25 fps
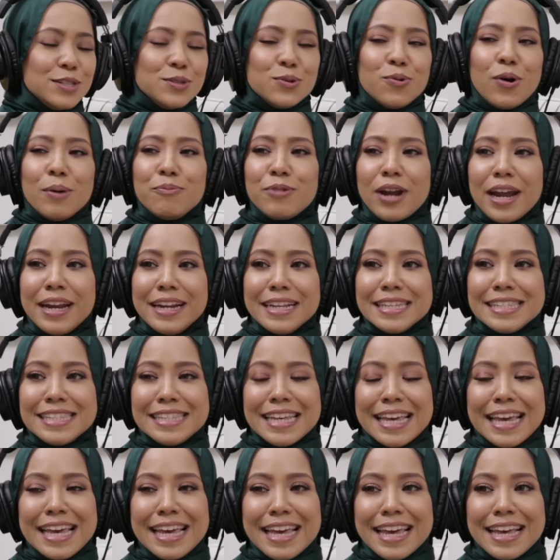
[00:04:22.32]
So what I'm trying to
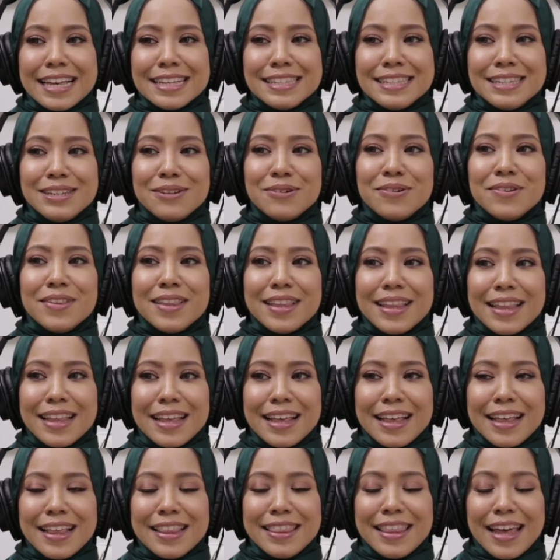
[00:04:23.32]
say is,
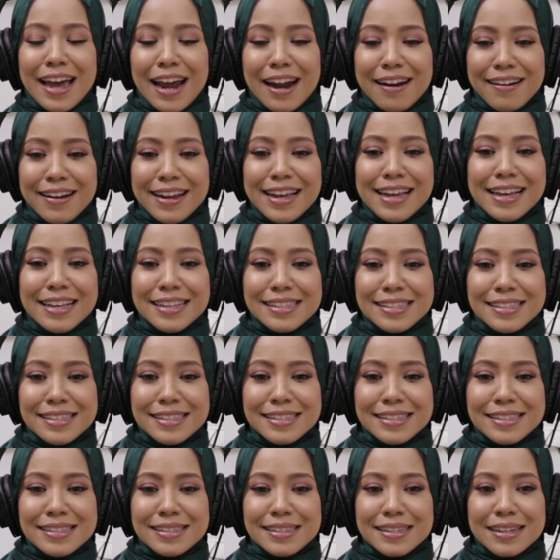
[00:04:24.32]
there
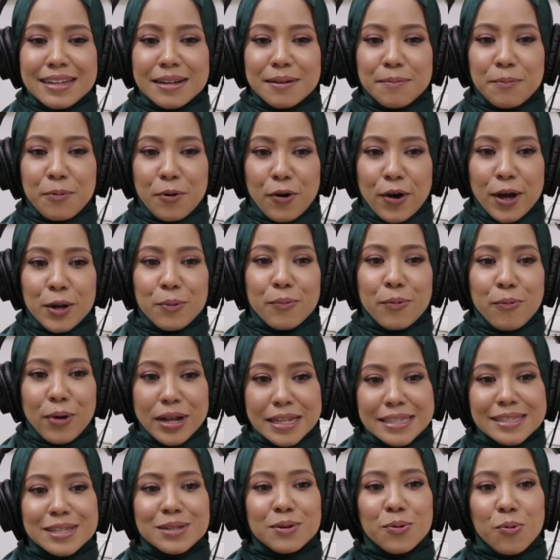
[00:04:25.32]
is a point
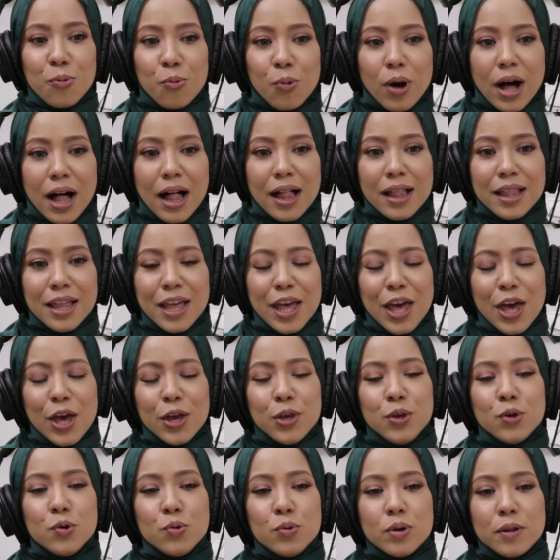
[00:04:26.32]
once in a while
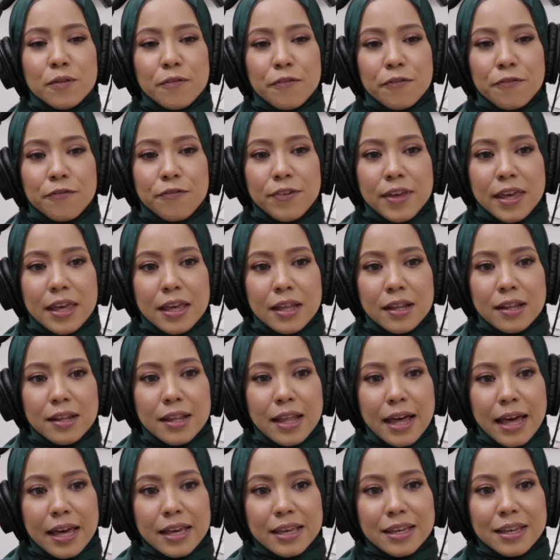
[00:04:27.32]
you will feel
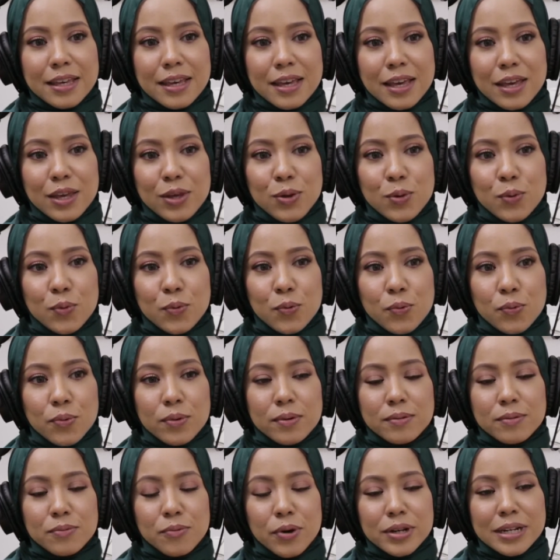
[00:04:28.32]
like you
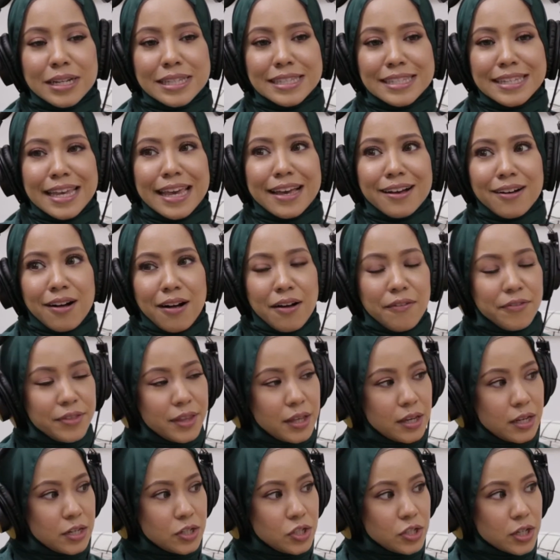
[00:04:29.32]
want to take off
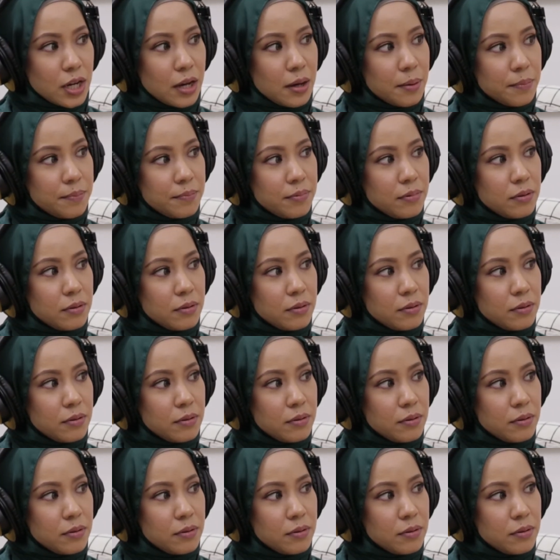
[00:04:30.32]
the hijab.